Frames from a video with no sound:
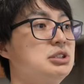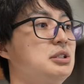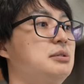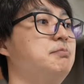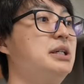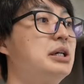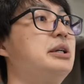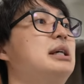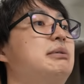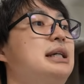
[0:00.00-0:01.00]
So bigger
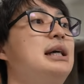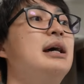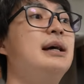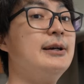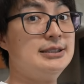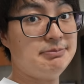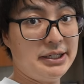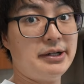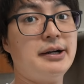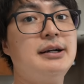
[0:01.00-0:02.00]
TV, it's
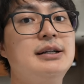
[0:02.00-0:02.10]
better.